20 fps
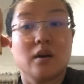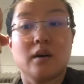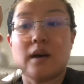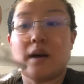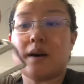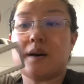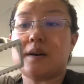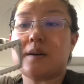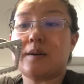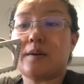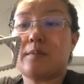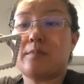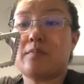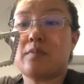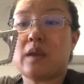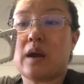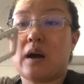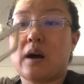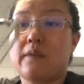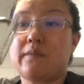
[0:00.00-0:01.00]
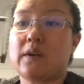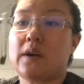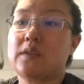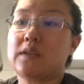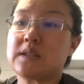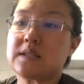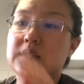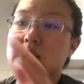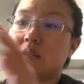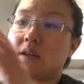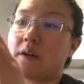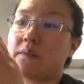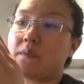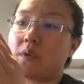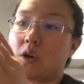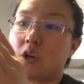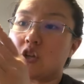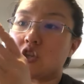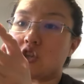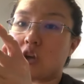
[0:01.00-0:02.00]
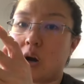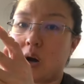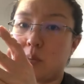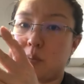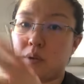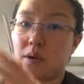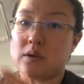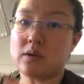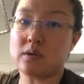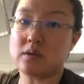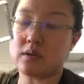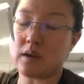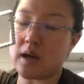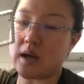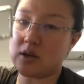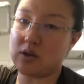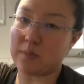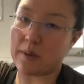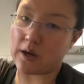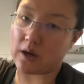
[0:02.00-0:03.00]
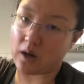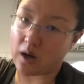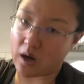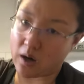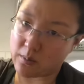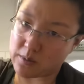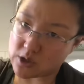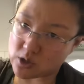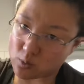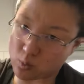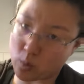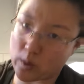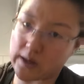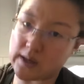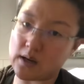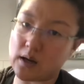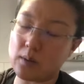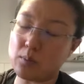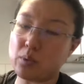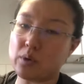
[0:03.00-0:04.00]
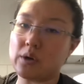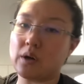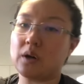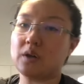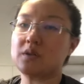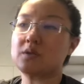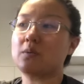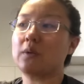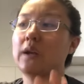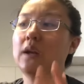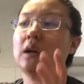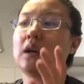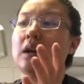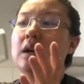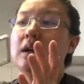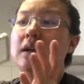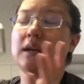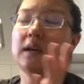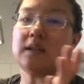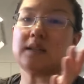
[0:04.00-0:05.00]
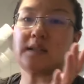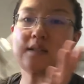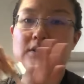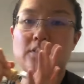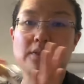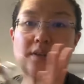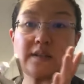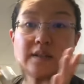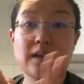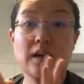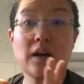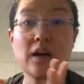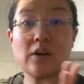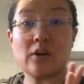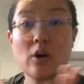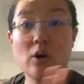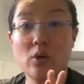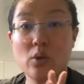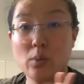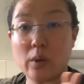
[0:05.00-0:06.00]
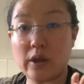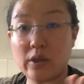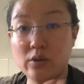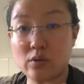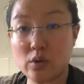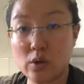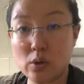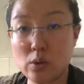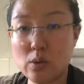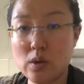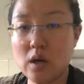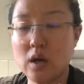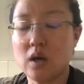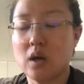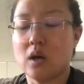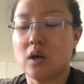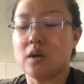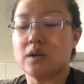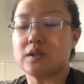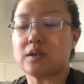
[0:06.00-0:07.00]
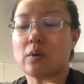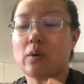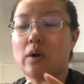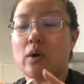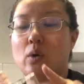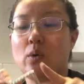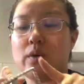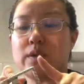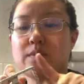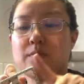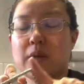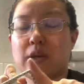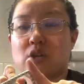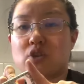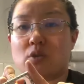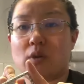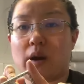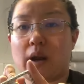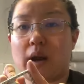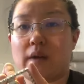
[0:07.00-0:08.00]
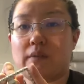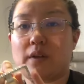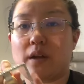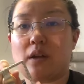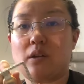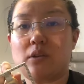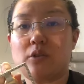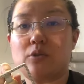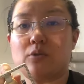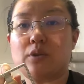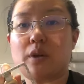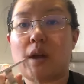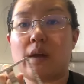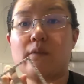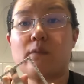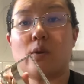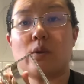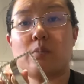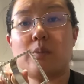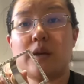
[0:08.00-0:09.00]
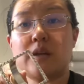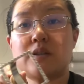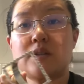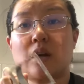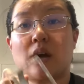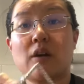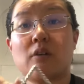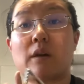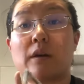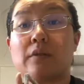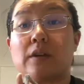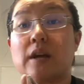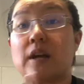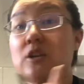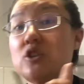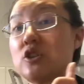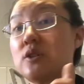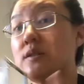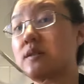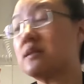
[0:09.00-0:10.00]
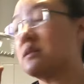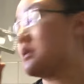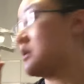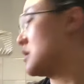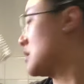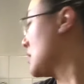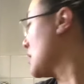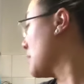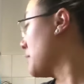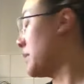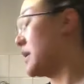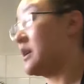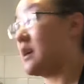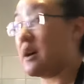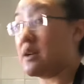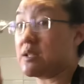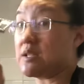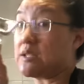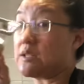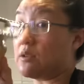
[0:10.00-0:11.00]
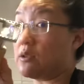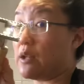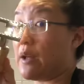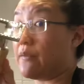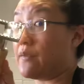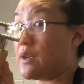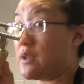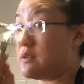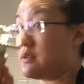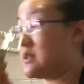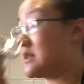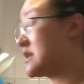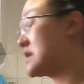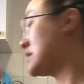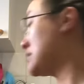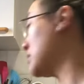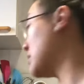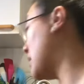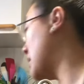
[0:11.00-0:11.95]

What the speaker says: I find this is not very sharp, and no matter how much weight I put onto it, it still doesn't cut all the way through. So I always make sure I have like a little knife with me to cut around the edges. But I still love it. It's still